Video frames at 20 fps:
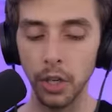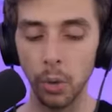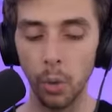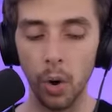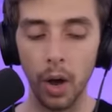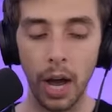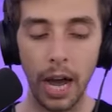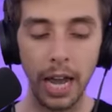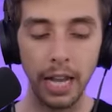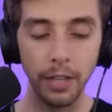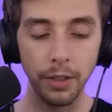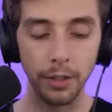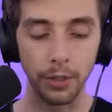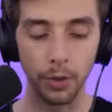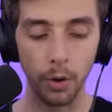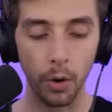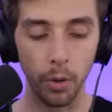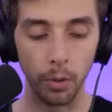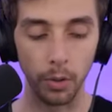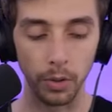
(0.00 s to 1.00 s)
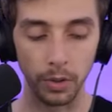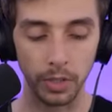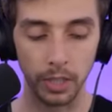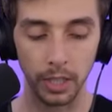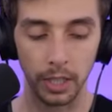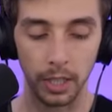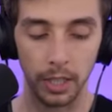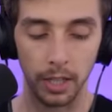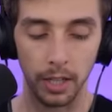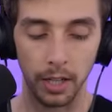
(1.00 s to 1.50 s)
know what? I thought
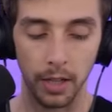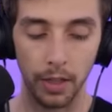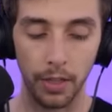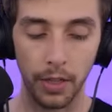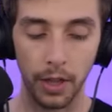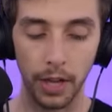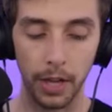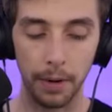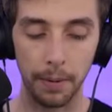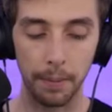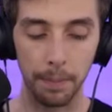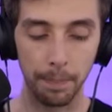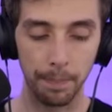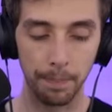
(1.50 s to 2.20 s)
that,